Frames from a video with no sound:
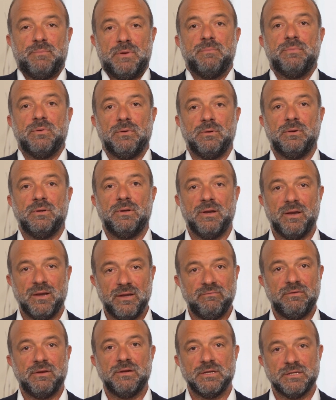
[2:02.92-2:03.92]
people
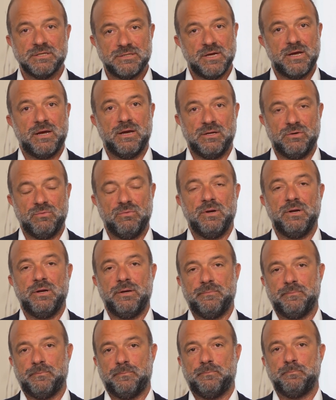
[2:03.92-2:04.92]
living inside,
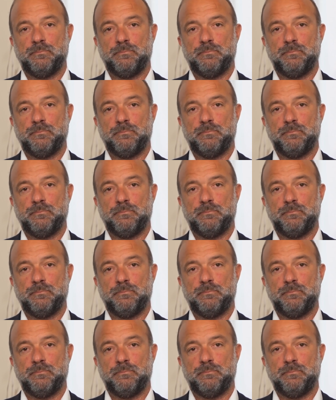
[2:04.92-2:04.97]
really.